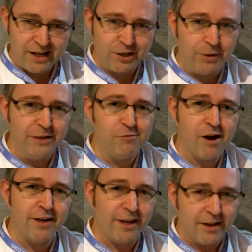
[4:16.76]
Queen
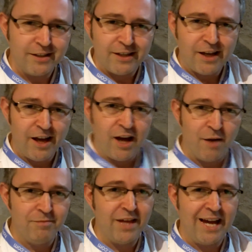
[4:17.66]
Rania,
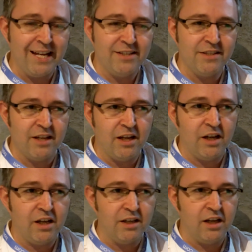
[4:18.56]
and
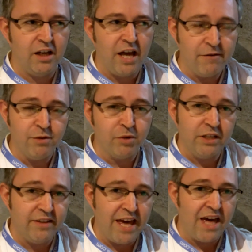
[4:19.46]

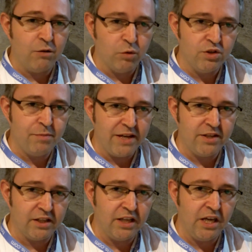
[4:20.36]
everybody there was
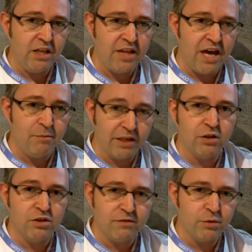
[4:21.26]
basically there
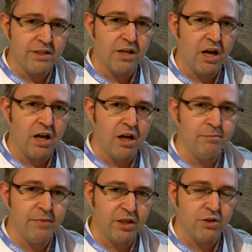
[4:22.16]
because of Twitter,
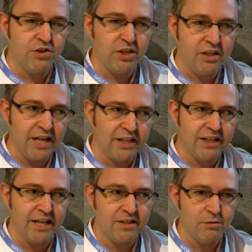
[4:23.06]
because they'd
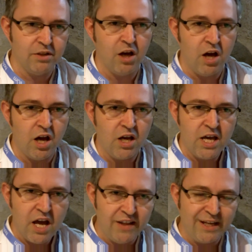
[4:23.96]
connected with her,
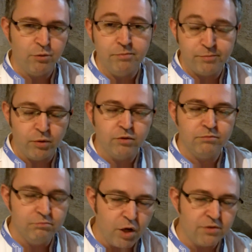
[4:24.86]
and they were
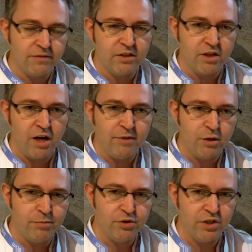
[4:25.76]
most of the time they
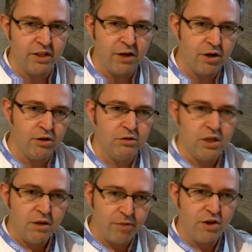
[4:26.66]
were pushing their own
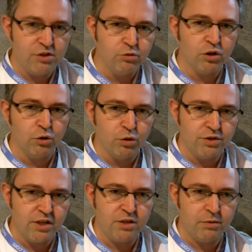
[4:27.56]
personal
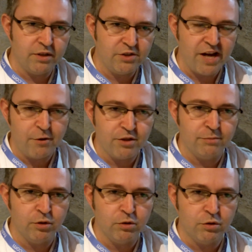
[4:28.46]
causes, whether
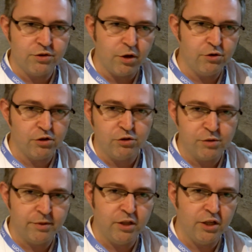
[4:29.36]
charitable or social
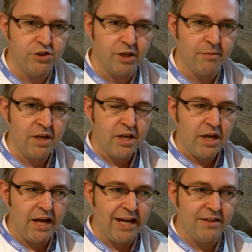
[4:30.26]
entrepreneurship,
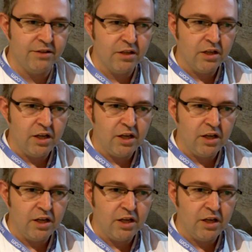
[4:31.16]
and